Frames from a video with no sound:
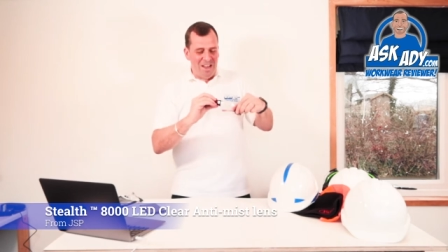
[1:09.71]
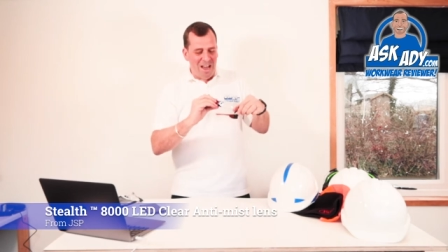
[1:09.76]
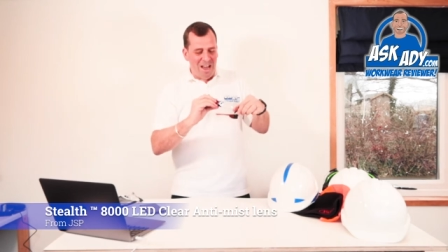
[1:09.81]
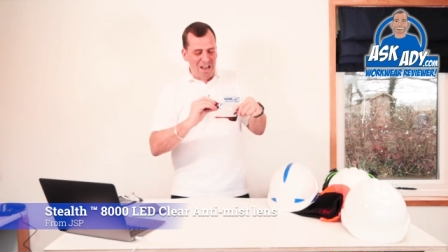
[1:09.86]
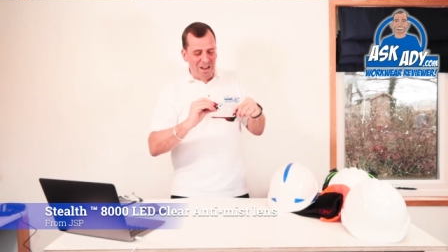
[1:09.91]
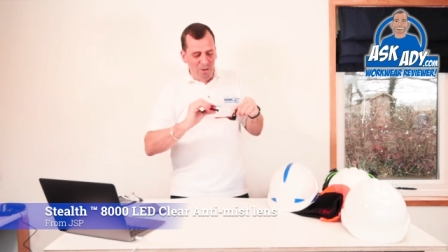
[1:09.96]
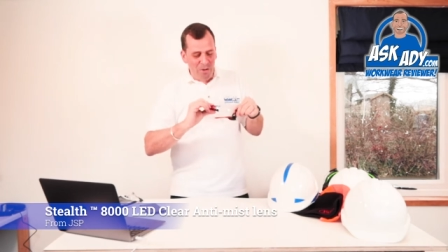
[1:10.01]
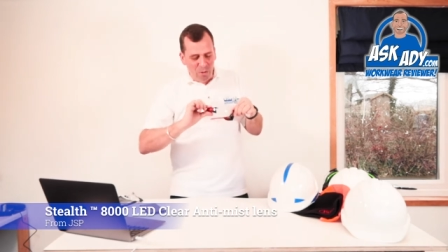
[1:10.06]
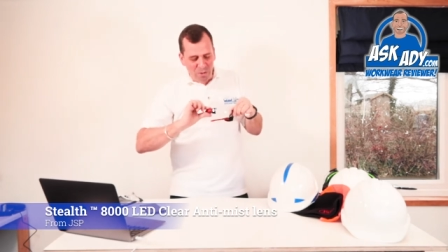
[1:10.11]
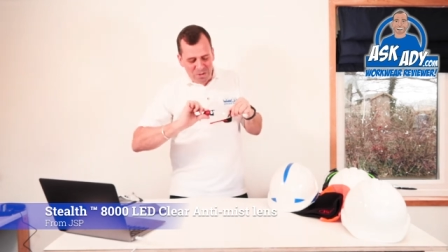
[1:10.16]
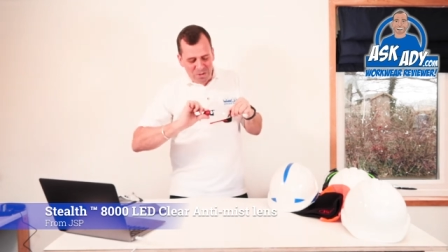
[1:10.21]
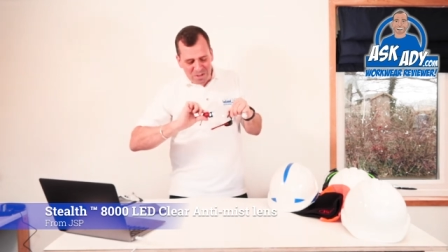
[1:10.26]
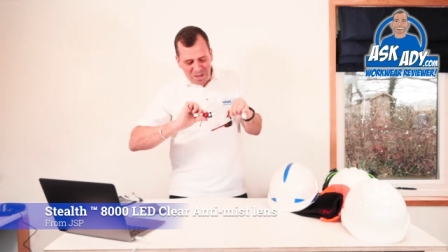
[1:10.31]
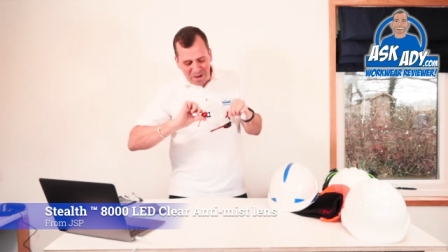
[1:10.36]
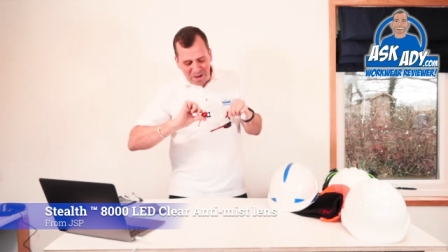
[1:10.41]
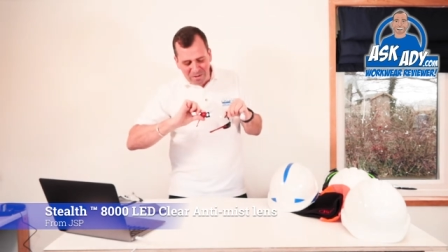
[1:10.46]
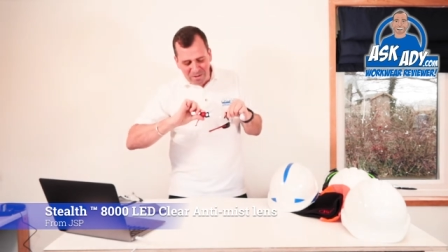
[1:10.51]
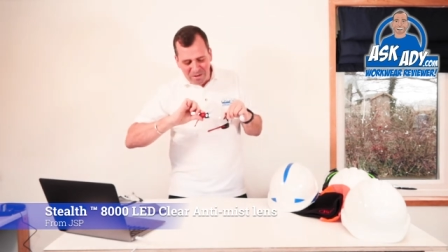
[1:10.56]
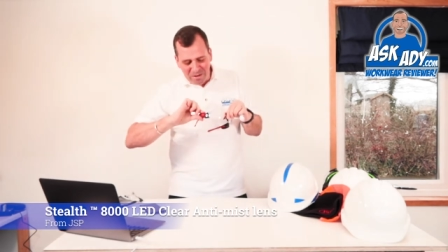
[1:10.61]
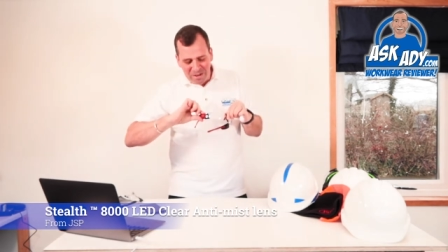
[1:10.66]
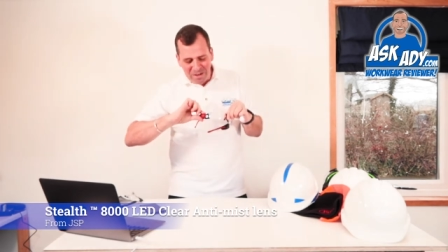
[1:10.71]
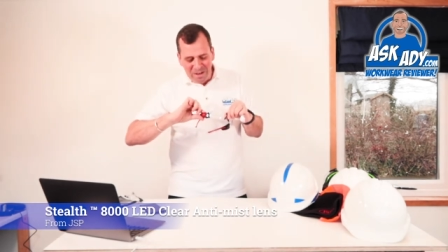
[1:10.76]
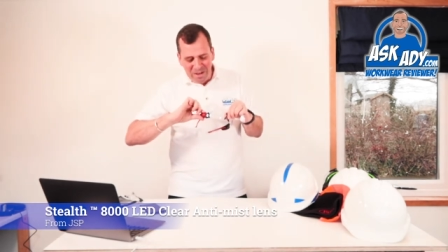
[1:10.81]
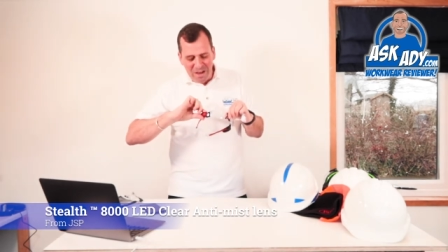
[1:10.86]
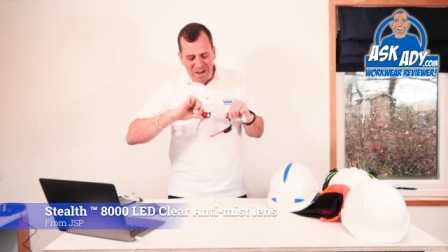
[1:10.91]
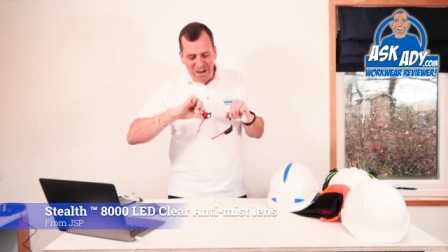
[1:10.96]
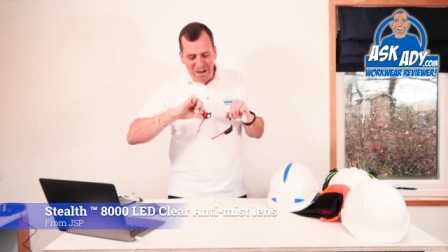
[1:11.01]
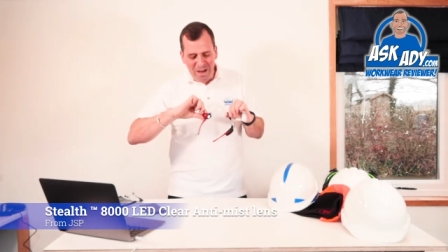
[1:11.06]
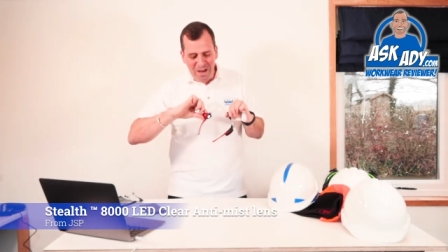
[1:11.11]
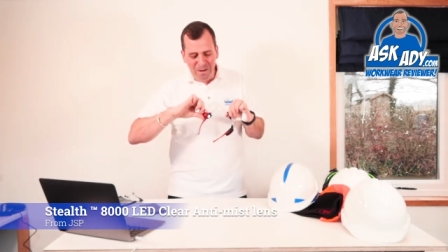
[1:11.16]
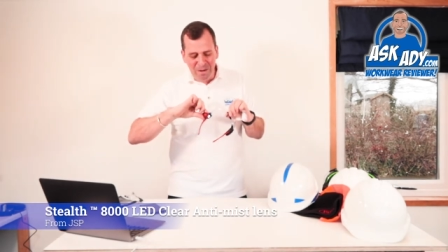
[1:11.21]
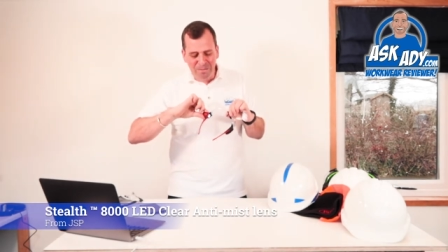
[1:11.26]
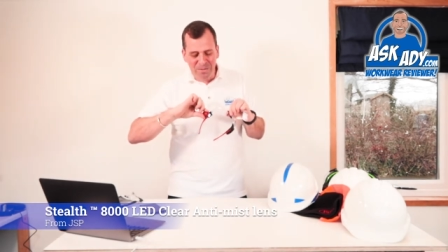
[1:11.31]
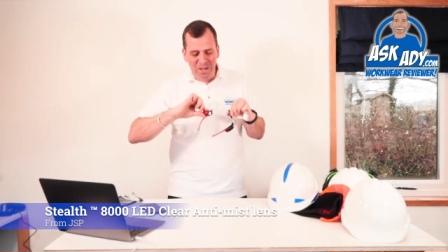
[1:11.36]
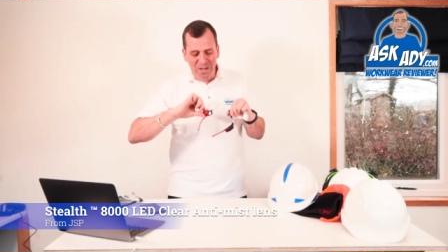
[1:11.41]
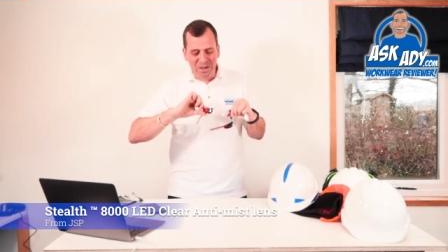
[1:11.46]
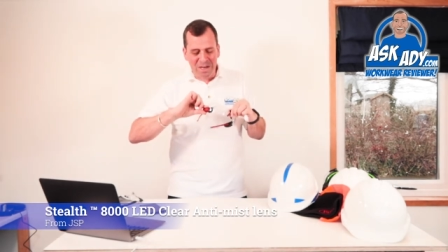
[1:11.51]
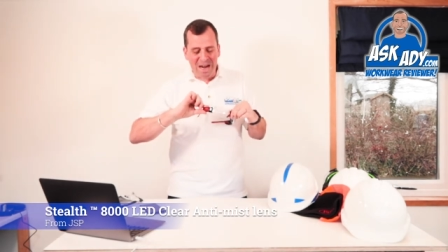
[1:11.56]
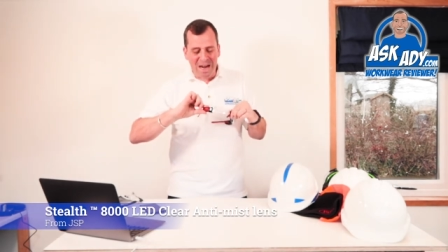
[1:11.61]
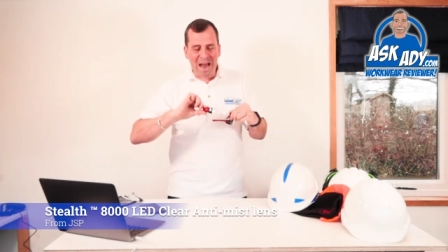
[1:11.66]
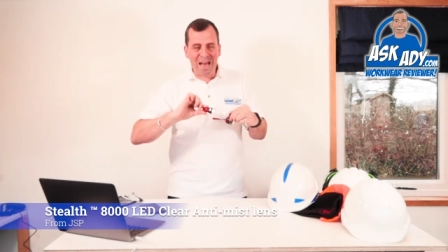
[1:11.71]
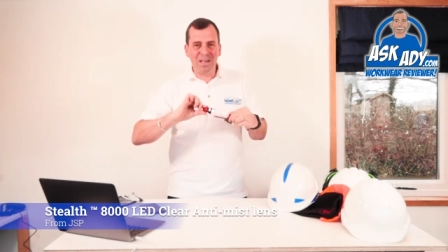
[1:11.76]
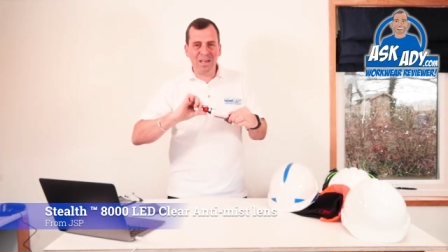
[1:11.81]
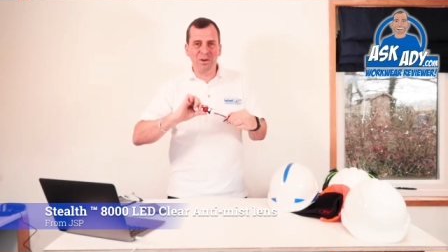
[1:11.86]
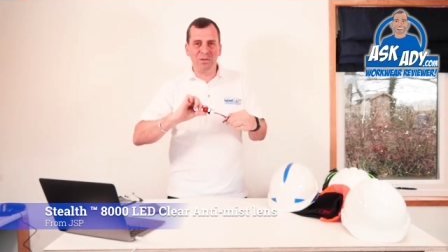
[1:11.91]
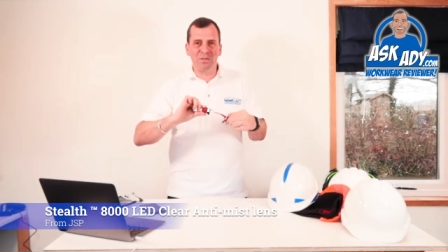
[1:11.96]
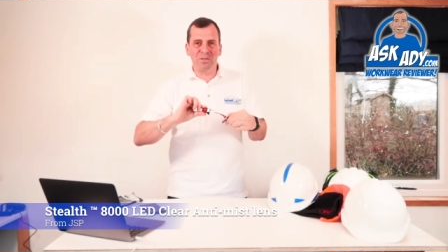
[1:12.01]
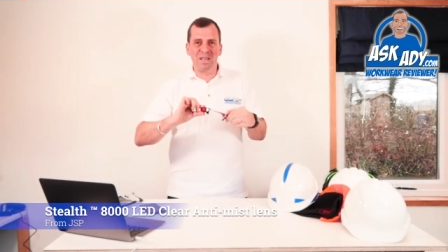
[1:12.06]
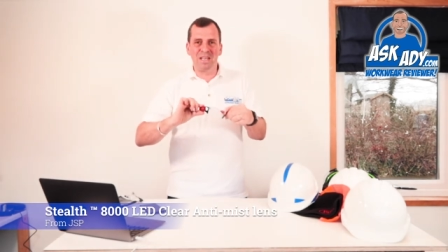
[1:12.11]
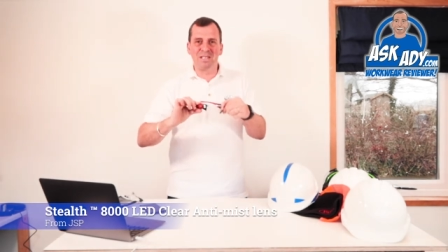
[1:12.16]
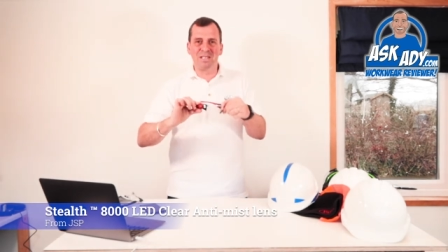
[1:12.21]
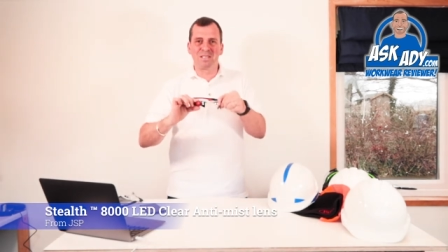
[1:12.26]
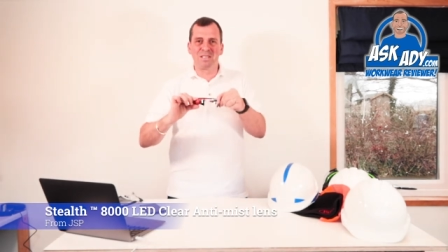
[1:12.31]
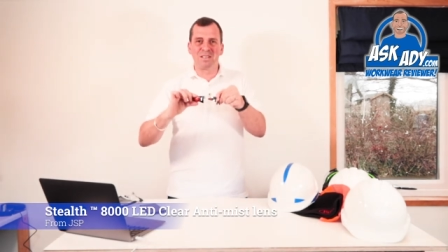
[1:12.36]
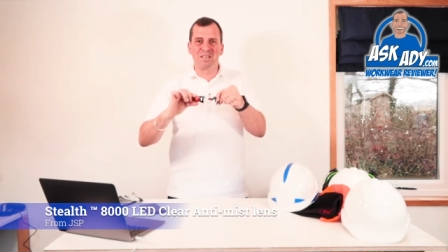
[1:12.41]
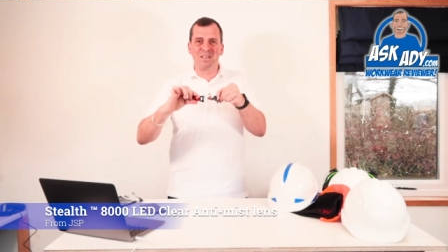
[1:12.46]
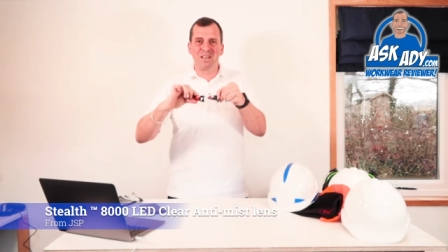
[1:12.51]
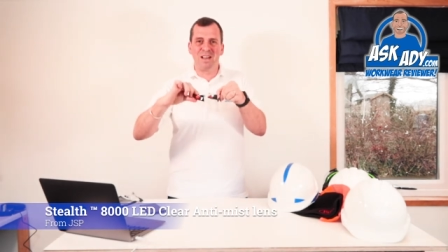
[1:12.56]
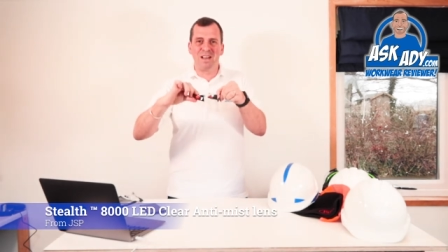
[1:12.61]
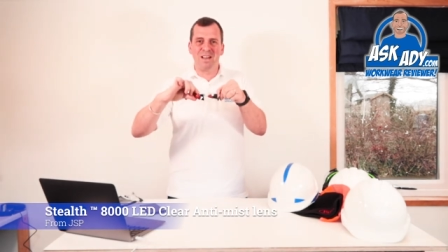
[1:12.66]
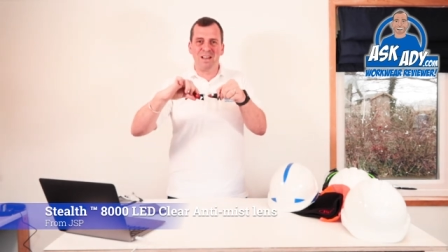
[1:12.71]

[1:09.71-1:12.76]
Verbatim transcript: And also uh, you can angle these,